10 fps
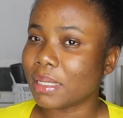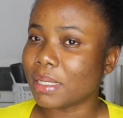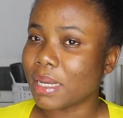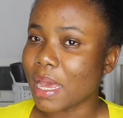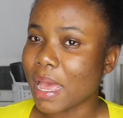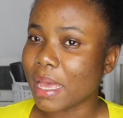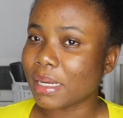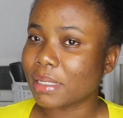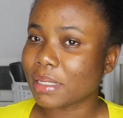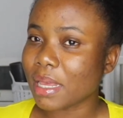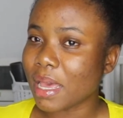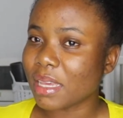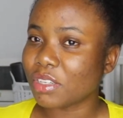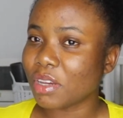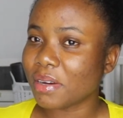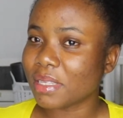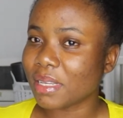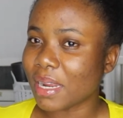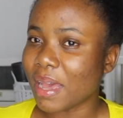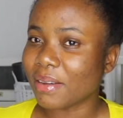dad's car insurance
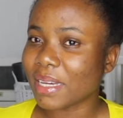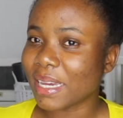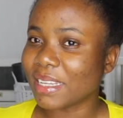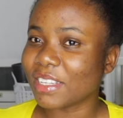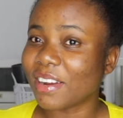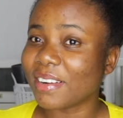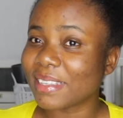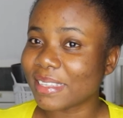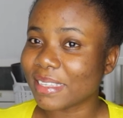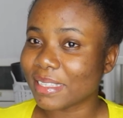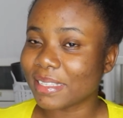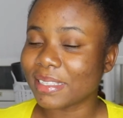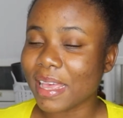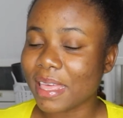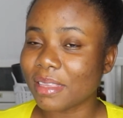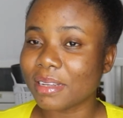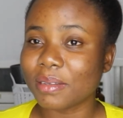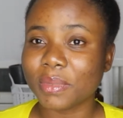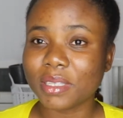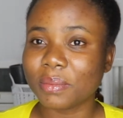and our car insurance is under
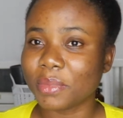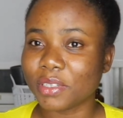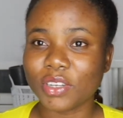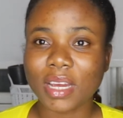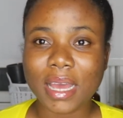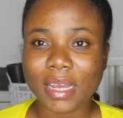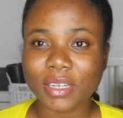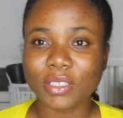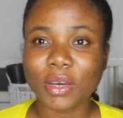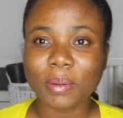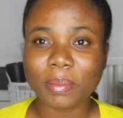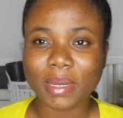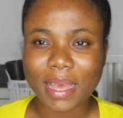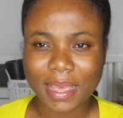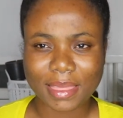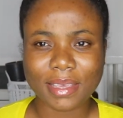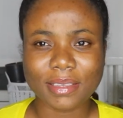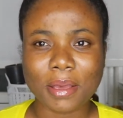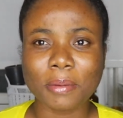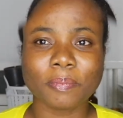Liberty Mutual. I don't know, but I think
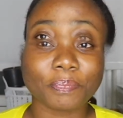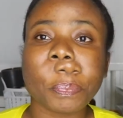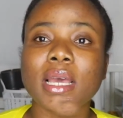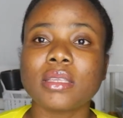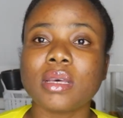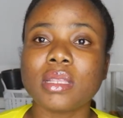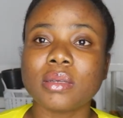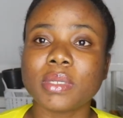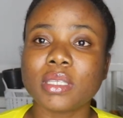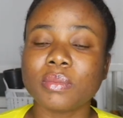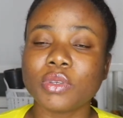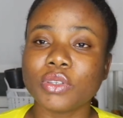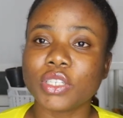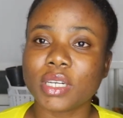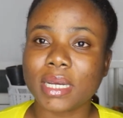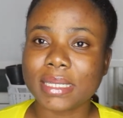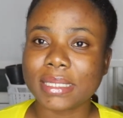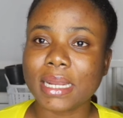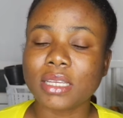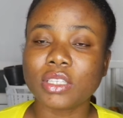so. So when I saw Liberty Mutual, I
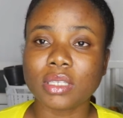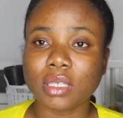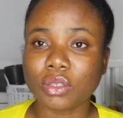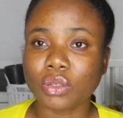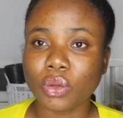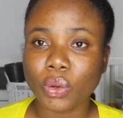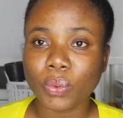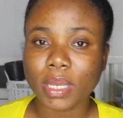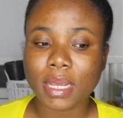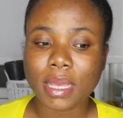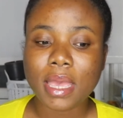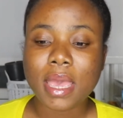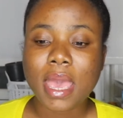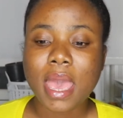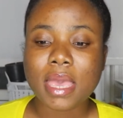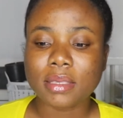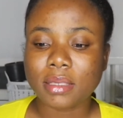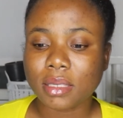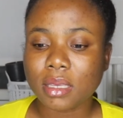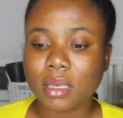decided to just go with it and
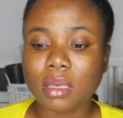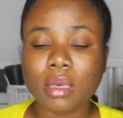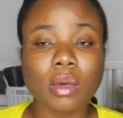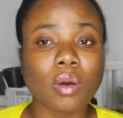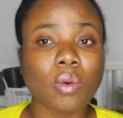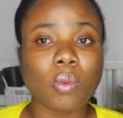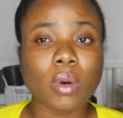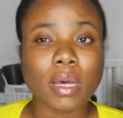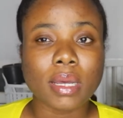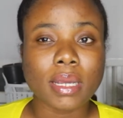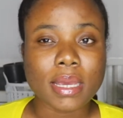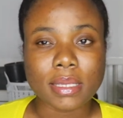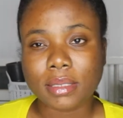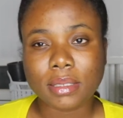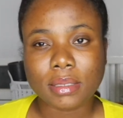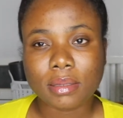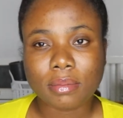see what is